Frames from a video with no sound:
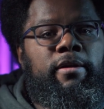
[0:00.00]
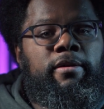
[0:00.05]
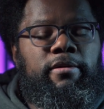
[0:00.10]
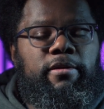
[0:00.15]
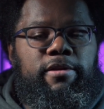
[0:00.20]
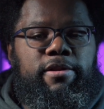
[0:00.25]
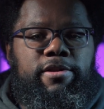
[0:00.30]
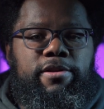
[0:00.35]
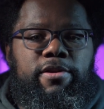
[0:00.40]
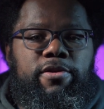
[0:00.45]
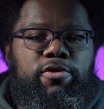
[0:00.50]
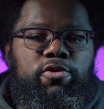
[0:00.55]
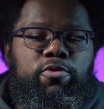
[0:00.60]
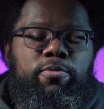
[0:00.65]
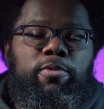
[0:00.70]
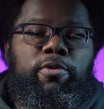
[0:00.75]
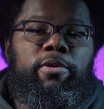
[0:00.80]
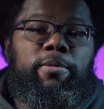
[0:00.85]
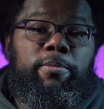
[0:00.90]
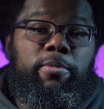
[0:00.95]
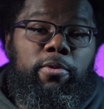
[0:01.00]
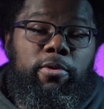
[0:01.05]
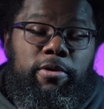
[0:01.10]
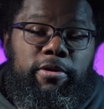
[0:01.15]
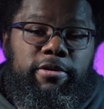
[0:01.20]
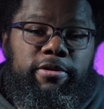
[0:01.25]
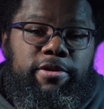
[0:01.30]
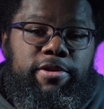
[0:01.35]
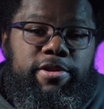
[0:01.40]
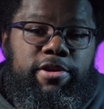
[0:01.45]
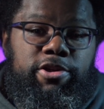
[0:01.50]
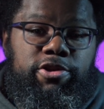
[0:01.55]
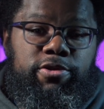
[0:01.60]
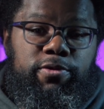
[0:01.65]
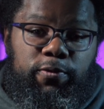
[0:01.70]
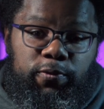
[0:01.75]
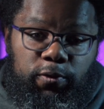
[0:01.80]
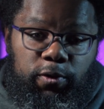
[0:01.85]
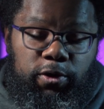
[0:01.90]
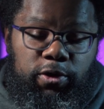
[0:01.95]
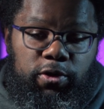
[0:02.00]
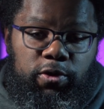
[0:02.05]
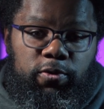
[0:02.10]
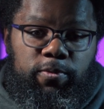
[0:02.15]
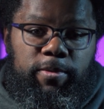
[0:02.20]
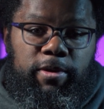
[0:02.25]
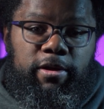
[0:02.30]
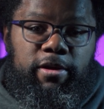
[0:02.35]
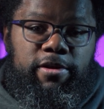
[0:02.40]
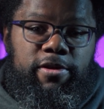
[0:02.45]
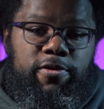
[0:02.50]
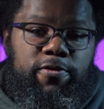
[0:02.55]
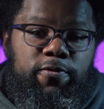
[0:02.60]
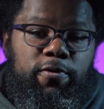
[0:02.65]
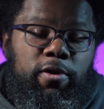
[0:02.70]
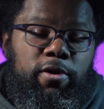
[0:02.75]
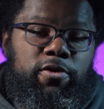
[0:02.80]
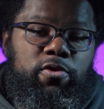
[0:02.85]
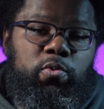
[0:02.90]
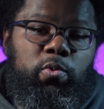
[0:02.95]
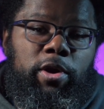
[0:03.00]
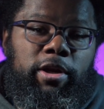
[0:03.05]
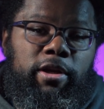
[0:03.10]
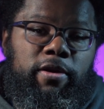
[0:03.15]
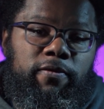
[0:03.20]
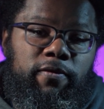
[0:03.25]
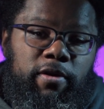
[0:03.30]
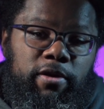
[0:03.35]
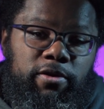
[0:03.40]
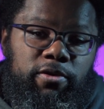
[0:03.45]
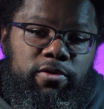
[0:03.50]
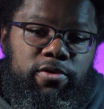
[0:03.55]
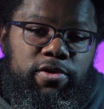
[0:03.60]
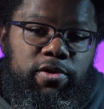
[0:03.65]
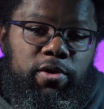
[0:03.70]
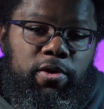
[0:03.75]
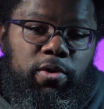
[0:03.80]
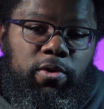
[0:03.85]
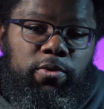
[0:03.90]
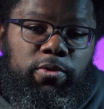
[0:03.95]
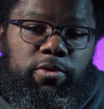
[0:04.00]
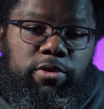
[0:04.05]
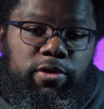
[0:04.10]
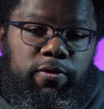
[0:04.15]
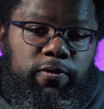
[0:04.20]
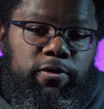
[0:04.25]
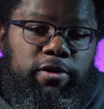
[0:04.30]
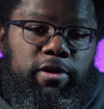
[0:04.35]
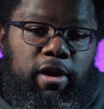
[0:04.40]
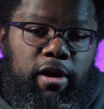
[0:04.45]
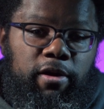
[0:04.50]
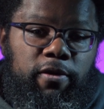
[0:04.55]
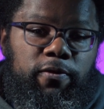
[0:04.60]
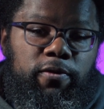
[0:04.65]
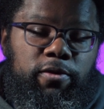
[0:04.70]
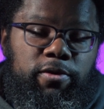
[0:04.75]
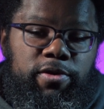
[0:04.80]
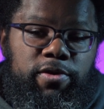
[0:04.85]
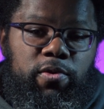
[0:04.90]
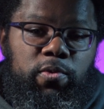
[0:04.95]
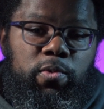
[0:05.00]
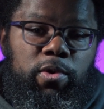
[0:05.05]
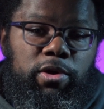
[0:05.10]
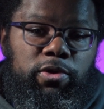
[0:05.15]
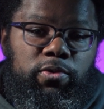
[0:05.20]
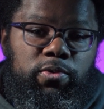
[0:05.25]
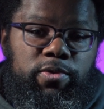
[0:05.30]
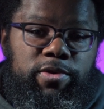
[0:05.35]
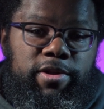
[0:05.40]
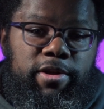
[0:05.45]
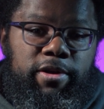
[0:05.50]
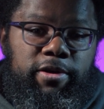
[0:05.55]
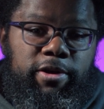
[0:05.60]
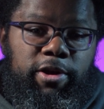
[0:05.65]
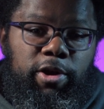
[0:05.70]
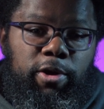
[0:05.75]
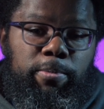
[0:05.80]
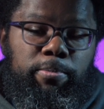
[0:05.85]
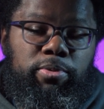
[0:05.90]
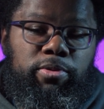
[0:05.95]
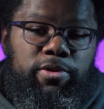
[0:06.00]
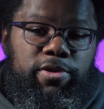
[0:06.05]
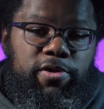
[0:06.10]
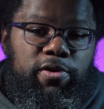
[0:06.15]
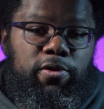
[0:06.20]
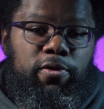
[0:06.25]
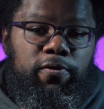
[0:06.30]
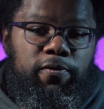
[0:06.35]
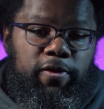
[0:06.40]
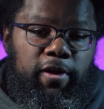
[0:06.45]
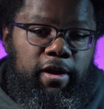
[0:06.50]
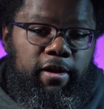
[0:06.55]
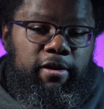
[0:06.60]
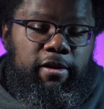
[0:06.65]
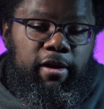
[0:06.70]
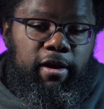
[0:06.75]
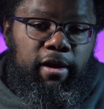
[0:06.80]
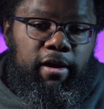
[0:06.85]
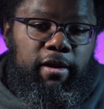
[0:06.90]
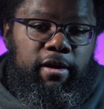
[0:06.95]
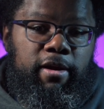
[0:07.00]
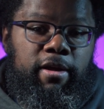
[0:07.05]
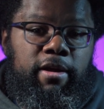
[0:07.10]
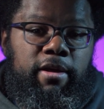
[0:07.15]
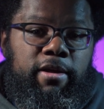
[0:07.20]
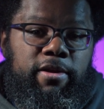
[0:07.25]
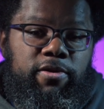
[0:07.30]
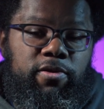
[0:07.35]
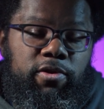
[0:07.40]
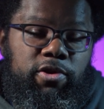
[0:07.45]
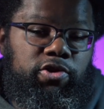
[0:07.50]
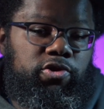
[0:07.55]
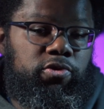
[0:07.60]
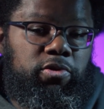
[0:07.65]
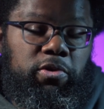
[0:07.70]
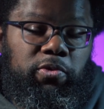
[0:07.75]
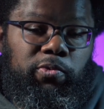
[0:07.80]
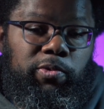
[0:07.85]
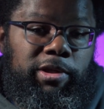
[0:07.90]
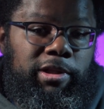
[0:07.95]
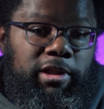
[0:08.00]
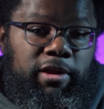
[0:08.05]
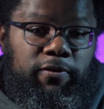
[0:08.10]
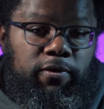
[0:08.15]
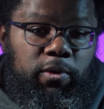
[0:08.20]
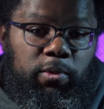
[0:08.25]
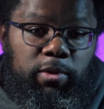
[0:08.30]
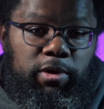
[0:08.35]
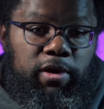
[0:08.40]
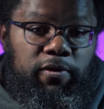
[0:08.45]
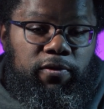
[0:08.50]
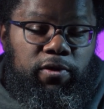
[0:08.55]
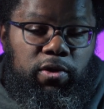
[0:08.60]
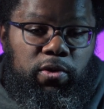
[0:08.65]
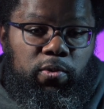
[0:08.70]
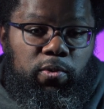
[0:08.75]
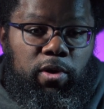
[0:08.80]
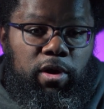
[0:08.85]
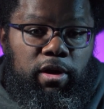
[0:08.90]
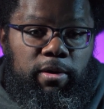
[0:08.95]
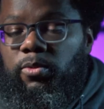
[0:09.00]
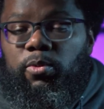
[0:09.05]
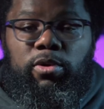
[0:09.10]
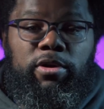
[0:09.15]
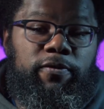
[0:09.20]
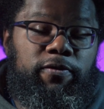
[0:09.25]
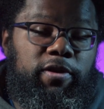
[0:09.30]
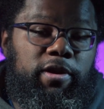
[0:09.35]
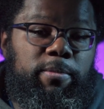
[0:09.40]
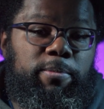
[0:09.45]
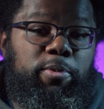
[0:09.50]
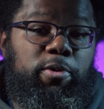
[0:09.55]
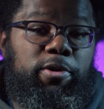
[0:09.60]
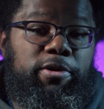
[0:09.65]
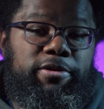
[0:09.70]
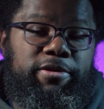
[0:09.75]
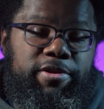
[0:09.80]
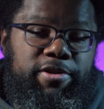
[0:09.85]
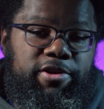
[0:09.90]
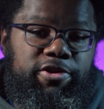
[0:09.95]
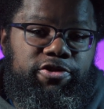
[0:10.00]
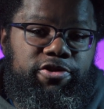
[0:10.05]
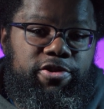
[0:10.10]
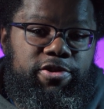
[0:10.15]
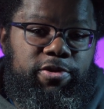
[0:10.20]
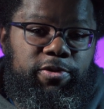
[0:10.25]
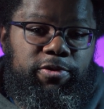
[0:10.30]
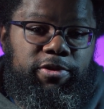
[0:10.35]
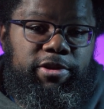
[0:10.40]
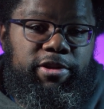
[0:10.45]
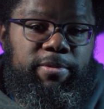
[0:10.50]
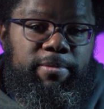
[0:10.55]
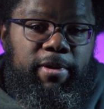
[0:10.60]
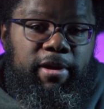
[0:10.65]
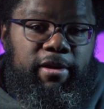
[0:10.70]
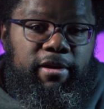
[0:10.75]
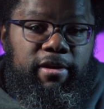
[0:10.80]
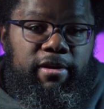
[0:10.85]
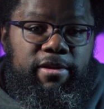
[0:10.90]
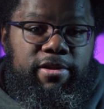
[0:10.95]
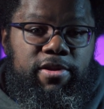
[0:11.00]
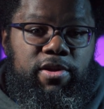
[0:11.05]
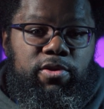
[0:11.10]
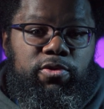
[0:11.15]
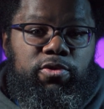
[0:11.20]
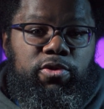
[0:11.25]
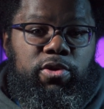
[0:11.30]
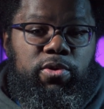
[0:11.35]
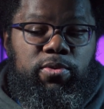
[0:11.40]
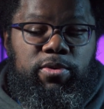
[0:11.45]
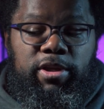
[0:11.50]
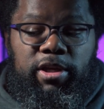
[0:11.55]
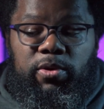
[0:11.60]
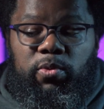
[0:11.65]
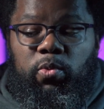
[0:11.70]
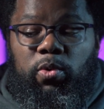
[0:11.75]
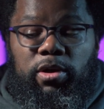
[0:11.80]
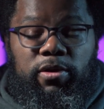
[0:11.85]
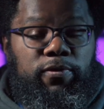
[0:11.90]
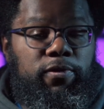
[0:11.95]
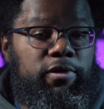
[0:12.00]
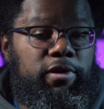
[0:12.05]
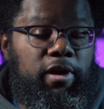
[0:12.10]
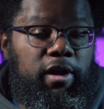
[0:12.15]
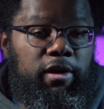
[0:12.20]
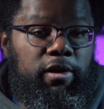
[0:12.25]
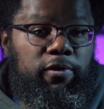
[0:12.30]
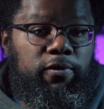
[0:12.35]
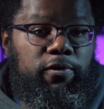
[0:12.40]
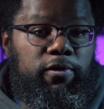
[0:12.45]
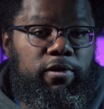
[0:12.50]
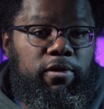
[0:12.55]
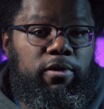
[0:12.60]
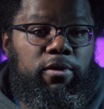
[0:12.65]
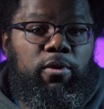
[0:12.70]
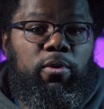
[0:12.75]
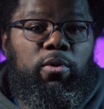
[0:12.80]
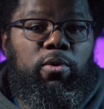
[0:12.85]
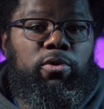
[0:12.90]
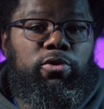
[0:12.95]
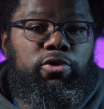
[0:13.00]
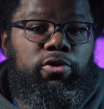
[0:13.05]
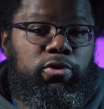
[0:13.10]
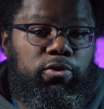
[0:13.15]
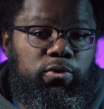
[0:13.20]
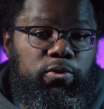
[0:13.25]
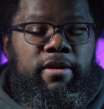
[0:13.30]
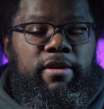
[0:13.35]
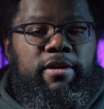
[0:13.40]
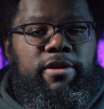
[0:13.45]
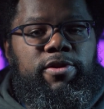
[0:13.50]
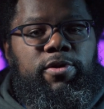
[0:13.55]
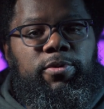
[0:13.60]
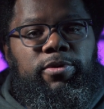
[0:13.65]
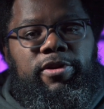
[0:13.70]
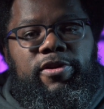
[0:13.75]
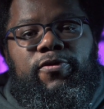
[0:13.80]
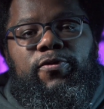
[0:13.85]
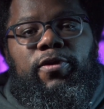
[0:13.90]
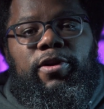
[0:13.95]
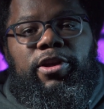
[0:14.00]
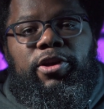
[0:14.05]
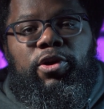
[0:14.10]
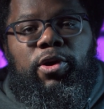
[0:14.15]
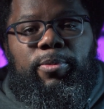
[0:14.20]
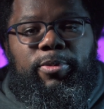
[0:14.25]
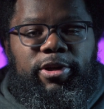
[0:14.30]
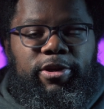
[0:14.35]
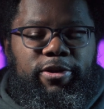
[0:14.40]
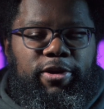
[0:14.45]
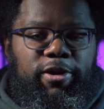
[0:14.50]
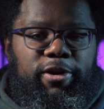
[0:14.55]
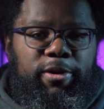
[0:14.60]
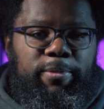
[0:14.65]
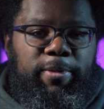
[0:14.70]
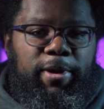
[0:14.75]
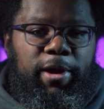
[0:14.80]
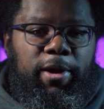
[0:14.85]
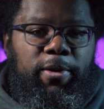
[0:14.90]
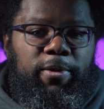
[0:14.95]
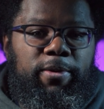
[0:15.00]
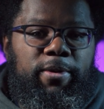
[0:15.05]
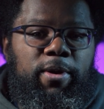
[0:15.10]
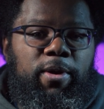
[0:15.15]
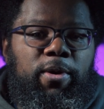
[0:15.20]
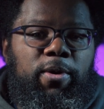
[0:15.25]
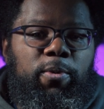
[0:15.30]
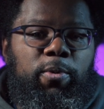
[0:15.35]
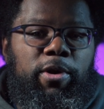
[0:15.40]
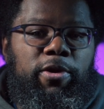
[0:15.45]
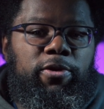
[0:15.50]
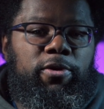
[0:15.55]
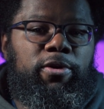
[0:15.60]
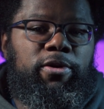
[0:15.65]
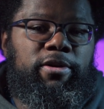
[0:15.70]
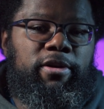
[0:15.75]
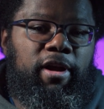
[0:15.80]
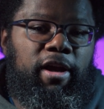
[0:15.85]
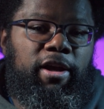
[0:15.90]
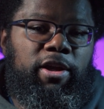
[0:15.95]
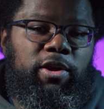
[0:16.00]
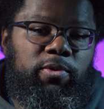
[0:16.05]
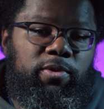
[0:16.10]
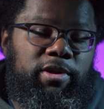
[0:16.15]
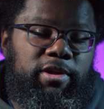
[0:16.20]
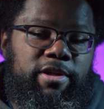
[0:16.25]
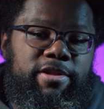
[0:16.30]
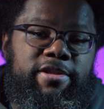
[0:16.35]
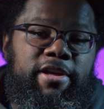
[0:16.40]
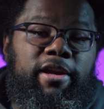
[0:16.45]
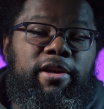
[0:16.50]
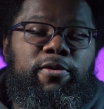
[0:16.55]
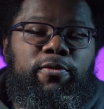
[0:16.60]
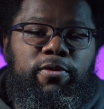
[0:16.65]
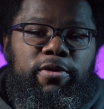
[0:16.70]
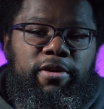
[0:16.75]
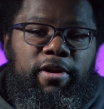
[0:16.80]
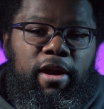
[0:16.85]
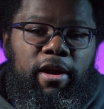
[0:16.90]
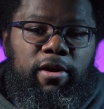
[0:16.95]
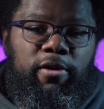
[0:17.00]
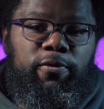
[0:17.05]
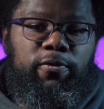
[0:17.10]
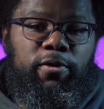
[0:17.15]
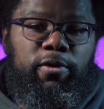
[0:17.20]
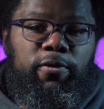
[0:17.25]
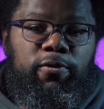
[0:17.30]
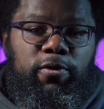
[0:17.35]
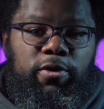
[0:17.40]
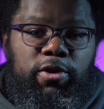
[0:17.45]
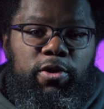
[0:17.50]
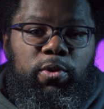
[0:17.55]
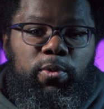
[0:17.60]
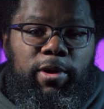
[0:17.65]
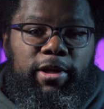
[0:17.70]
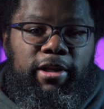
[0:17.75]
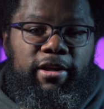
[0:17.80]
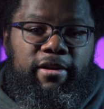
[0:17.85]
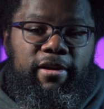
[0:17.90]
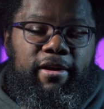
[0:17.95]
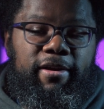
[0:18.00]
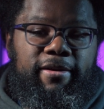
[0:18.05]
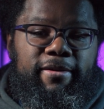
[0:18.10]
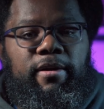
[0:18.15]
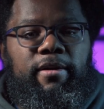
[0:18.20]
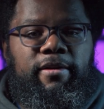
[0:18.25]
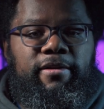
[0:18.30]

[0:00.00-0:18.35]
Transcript: This is a super important decision for you because as far as wedding vendors go, your photographer is the one who's there to help preserve that day so that you can relive it whenever you want. One of the important decisions you'll need to make is, do you need one photographer or two? So in this video, I'm going to talk about whether or not you need a second photographer for your wedding day.